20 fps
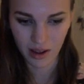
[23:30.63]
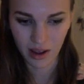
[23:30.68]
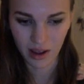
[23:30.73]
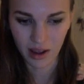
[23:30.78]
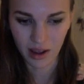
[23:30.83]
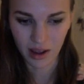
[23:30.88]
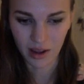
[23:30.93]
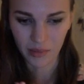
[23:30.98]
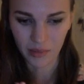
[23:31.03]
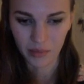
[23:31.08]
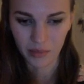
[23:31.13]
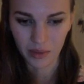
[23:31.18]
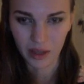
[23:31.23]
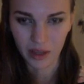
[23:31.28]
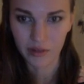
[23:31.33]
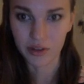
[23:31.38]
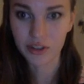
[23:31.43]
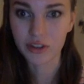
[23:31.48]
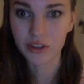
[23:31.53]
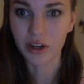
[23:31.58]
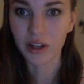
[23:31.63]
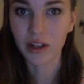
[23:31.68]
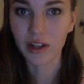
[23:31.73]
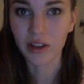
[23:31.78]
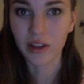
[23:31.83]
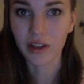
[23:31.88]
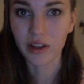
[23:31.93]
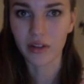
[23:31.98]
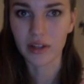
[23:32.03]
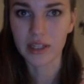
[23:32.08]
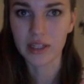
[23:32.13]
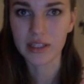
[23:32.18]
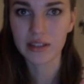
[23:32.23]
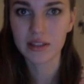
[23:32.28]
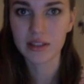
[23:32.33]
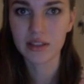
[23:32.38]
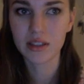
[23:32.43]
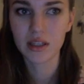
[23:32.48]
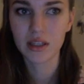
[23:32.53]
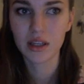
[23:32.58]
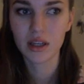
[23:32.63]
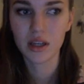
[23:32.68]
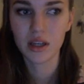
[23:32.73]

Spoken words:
if you're struggling through this,